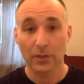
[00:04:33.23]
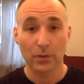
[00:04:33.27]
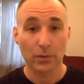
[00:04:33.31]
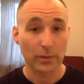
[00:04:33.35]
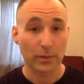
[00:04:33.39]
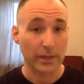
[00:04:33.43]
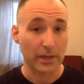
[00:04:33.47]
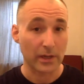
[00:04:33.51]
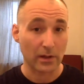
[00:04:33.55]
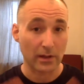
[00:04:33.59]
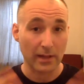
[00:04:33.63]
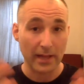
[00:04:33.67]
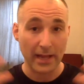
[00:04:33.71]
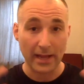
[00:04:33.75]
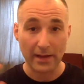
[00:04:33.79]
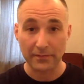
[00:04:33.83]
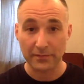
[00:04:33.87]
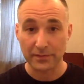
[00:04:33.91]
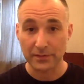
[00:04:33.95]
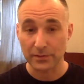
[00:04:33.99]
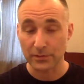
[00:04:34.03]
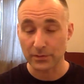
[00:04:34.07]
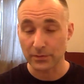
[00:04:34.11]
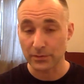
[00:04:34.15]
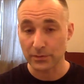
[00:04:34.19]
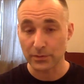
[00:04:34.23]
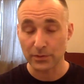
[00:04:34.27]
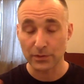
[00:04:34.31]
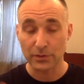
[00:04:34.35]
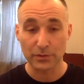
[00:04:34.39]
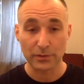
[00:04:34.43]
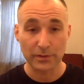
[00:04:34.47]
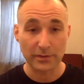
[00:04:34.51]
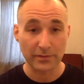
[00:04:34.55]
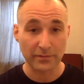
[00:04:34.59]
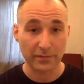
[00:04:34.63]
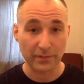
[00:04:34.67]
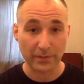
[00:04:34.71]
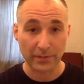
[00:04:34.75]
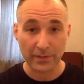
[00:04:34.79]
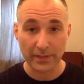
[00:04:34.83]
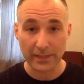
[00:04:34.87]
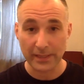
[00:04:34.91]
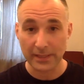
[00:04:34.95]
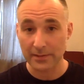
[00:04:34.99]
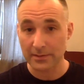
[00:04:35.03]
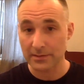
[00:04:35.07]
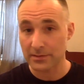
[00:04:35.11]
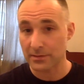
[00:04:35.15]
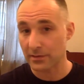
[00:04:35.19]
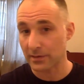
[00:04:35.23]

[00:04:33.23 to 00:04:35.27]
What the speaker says: We all have to do different things.